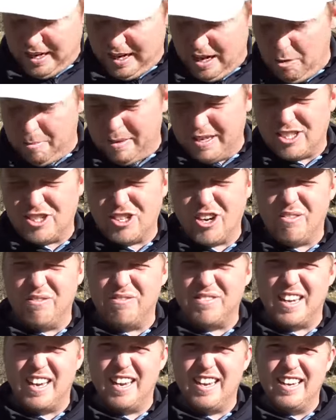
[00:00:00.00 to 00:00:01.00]
little bit
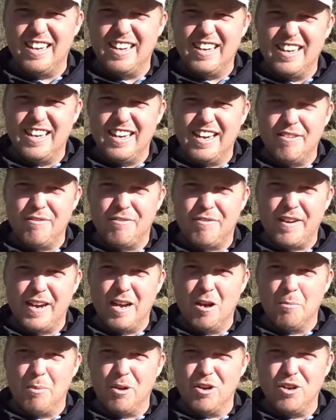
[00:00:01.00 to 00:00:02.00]
softer,
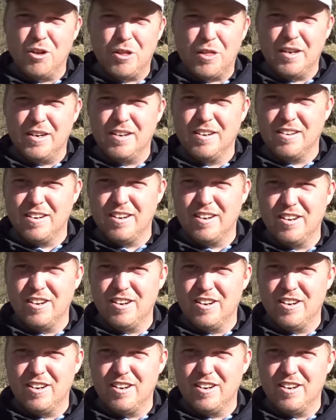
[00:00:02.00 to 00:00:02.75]
feel, but nothing. I think